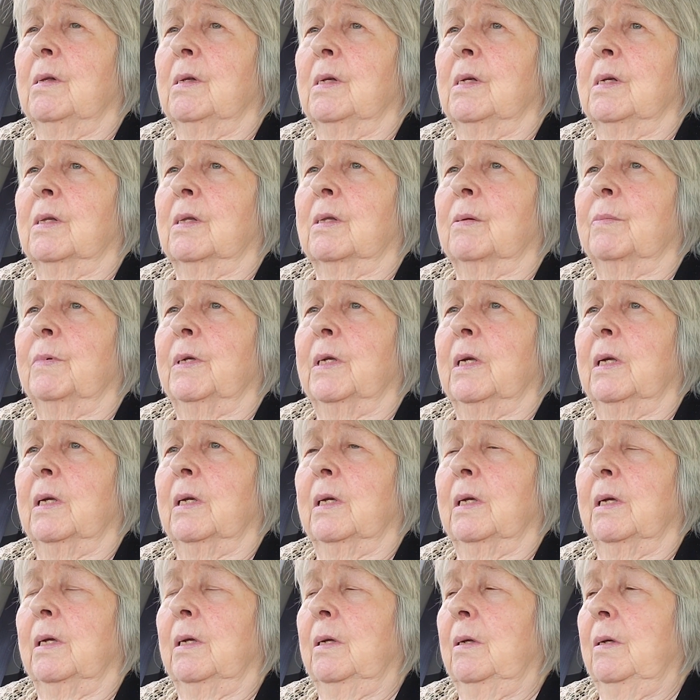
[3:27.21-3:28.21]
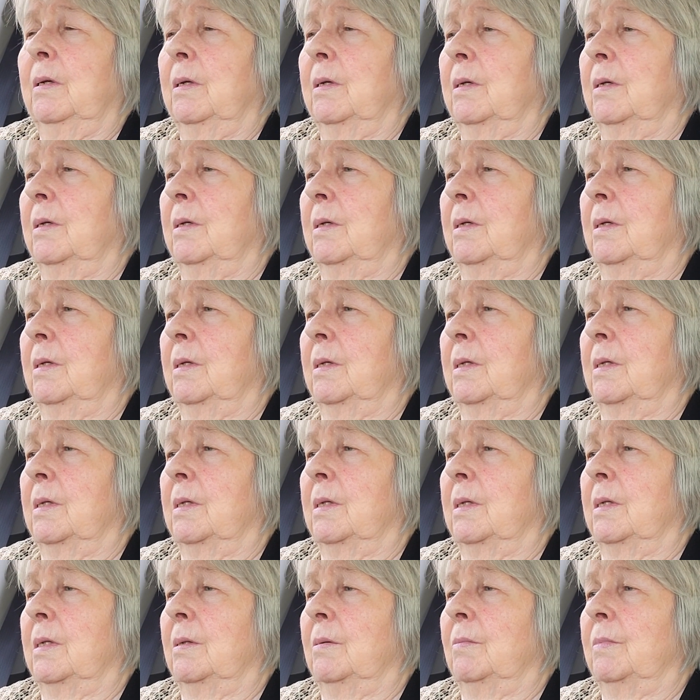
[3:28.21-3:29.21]
at the beginning,
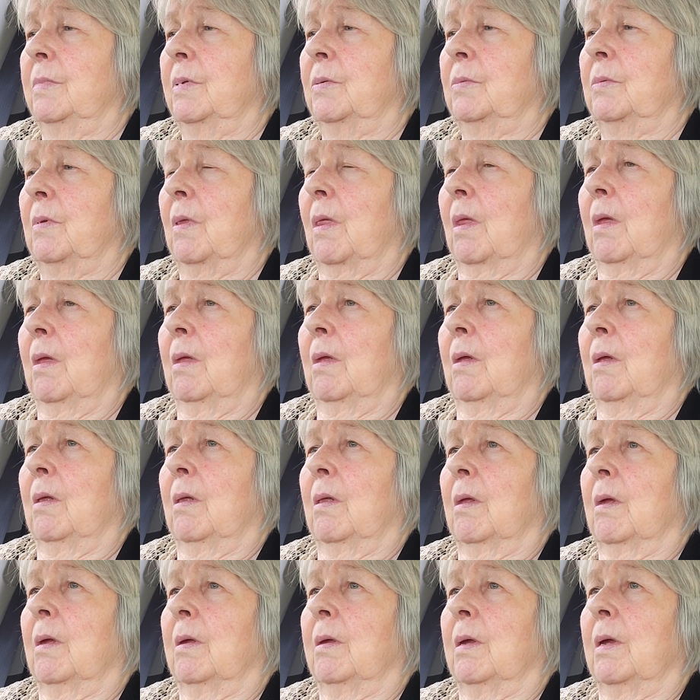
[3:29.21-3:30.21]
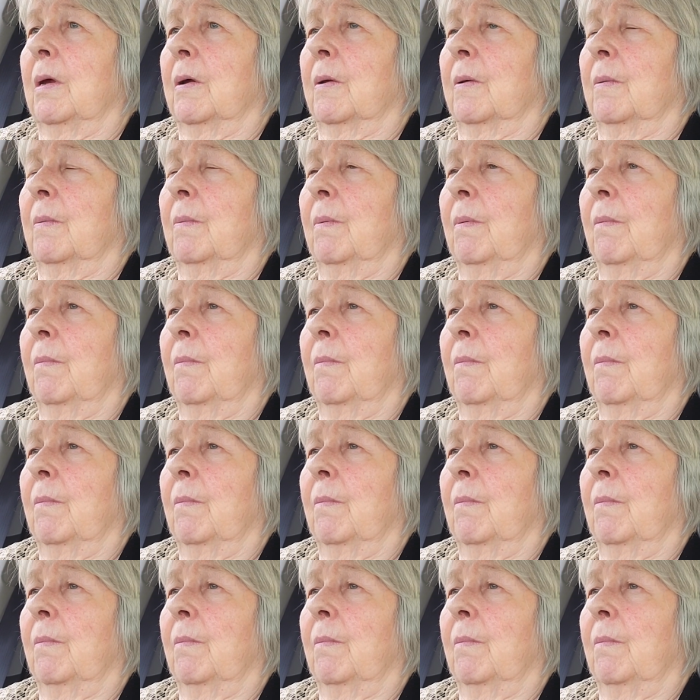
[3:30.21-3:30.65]
but yeah.